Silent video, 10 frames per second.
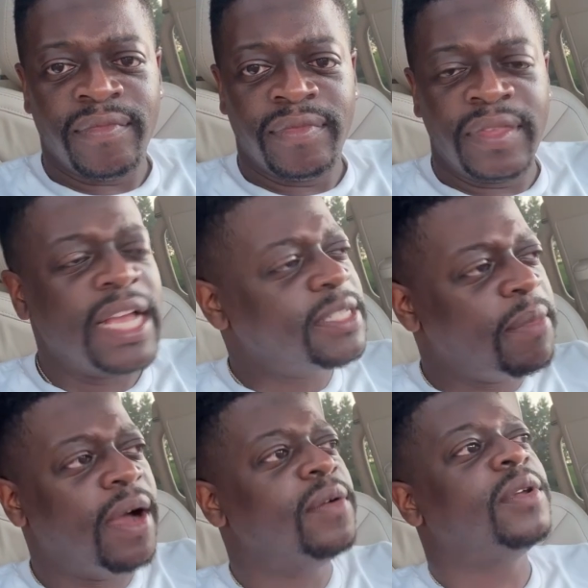That's
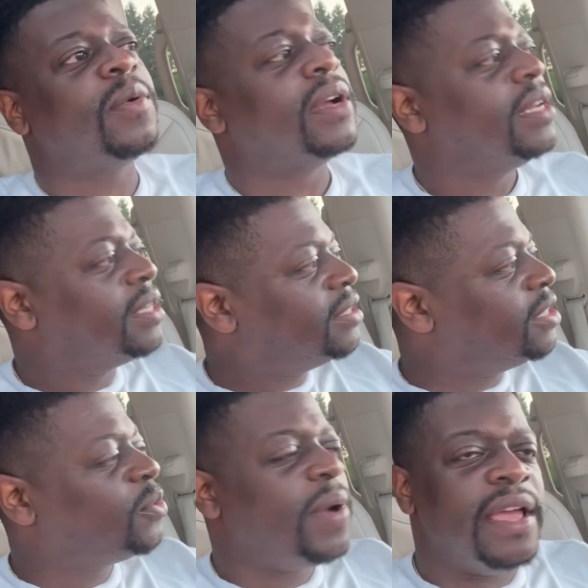my only question.
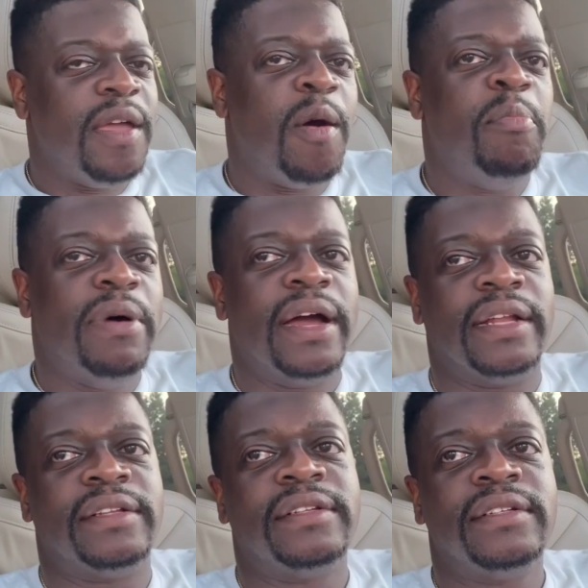Just wear your butt.
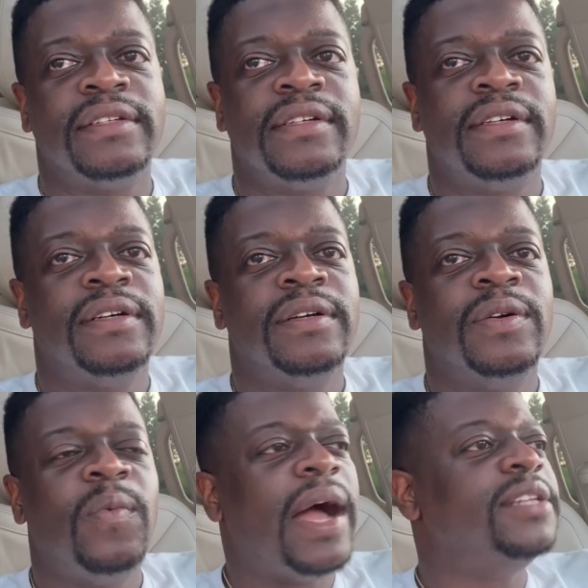
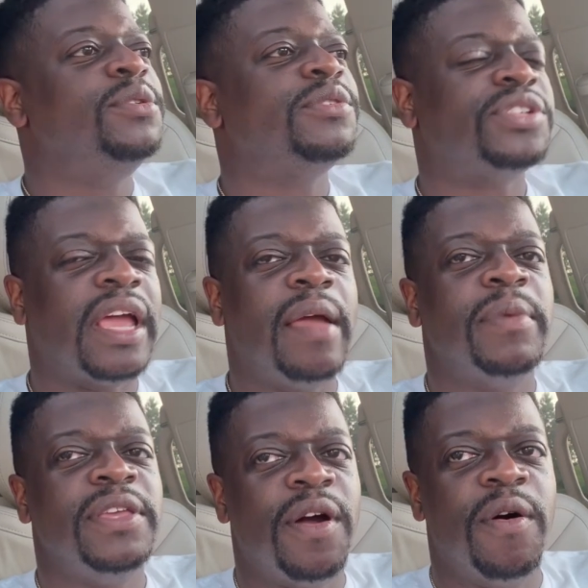Why are you ashamed
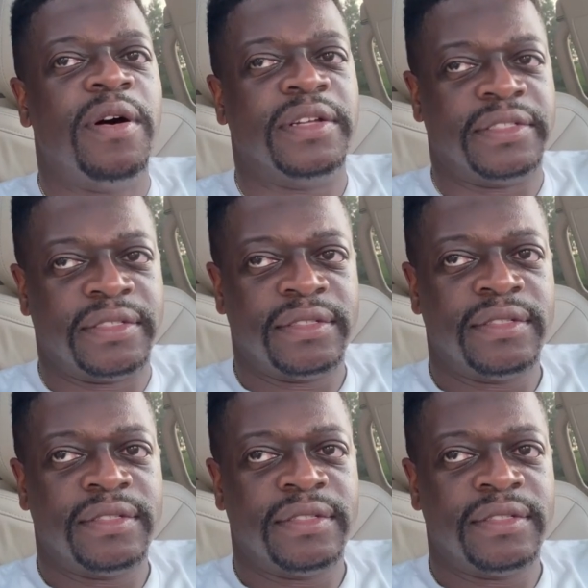of yours?